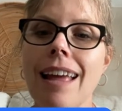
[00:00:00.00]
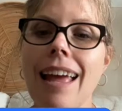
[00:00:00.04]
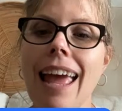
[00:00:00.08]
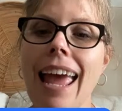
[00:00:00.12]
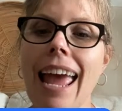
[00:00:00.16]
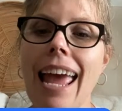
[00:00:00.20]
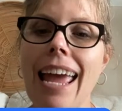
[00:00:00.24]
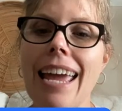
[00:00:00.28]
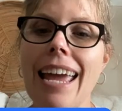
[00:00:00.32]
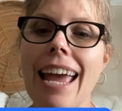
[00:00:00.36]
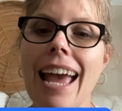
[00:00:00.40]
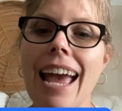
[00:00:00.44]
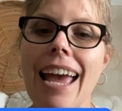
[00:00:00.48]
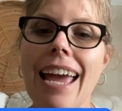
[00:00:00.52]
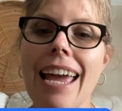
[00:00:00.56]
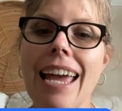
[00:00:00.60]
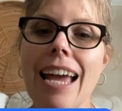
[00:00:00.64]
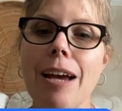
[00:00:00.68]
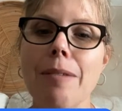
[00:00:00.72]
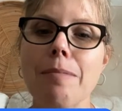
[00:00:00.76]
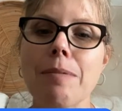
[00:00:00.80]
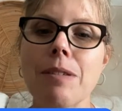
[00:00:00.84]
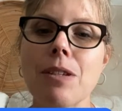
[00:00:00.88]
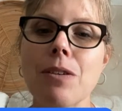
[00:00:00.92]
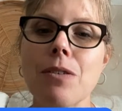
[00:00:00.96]
Hey,
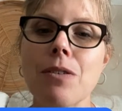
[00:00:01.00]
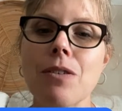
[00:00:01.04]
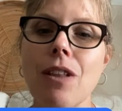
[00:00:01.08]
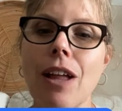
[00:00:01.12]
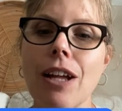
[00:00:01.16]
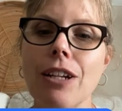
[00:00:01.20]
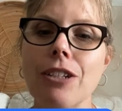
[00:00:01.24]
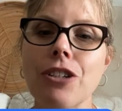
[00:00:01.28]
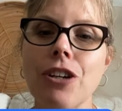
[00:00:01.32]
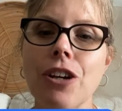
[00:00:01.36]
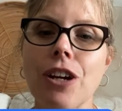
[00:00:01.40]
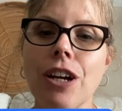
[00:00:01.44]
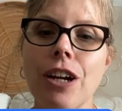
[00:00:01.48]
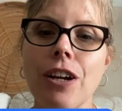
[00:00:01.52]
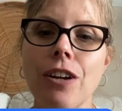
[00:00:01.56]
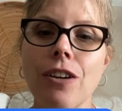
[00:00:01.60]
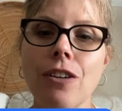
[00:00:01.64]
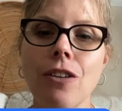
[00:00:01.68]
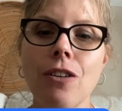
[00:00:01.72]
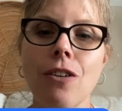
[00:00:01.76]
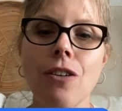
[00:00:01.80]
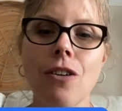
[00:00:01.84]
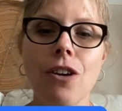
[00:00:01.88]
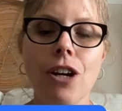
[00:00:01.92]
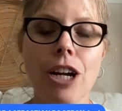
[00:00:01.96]
I'm so glad you're here,
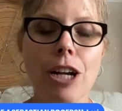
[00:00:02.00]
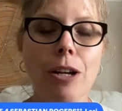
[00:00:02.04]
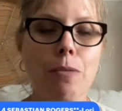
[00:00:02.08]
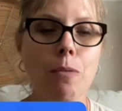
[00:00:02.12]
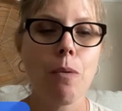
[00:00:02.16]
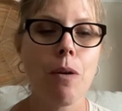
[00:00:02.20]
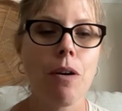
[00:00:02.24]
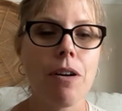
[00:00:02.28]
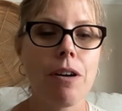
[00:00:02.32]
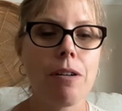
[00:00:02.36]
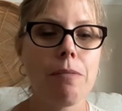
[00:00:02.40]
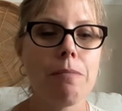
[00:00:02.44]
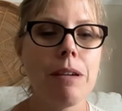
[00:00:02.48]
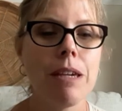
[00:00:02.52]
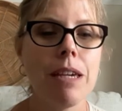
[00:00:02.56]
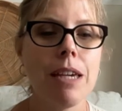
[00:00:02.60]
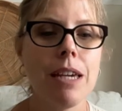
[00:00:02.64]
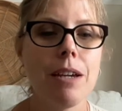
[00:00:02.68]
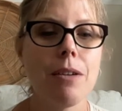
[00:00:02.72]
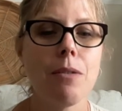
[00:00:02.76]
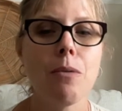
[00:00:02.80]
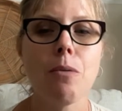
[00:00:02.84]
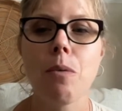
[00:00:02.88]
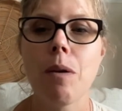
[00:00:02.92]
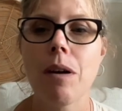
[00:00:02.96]
Lori. Welcome
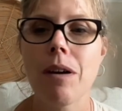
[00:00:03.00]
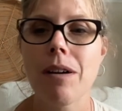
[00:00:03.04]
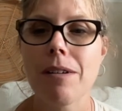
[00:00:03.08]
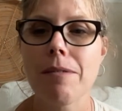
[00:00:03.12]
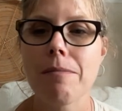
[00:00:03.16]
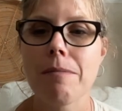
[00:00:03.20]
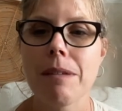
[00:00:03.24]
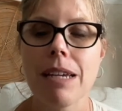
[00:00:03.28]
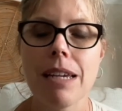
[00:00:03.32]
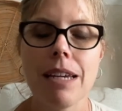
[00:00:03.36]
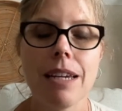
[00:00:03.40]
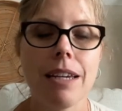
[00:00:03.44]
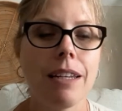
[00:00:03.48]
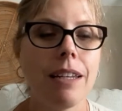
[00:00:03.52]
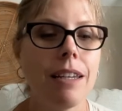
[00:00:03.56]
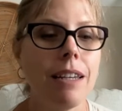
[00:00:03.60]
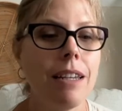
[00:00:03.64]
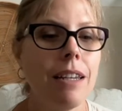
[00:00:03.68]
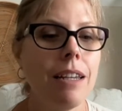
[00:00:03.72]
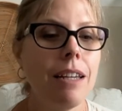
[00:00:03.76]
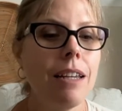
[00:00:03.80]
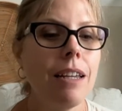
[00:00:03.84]
in.